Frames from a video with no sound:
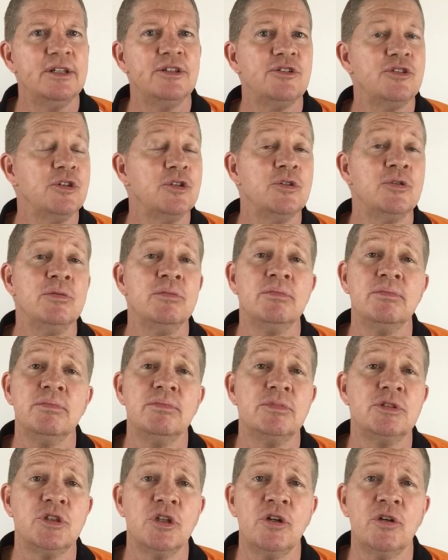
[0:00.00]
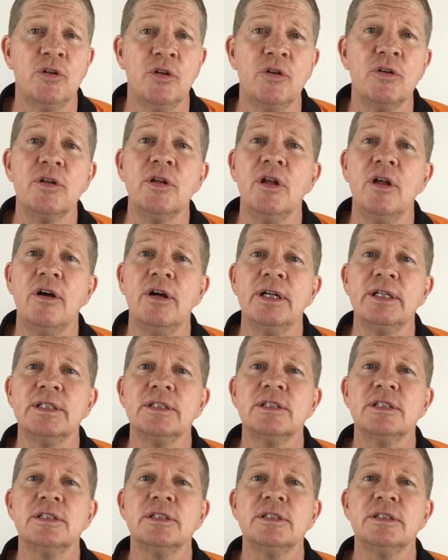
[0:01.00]
to turn on
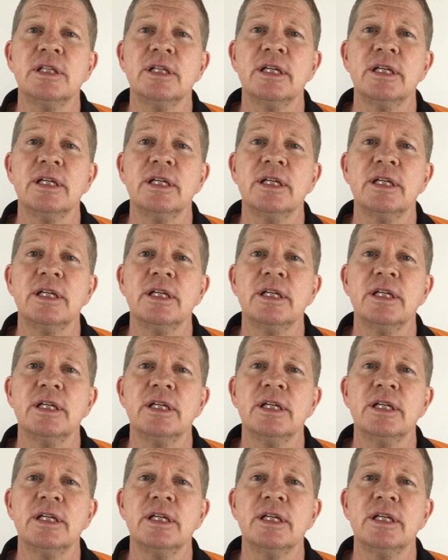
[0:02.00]
lights,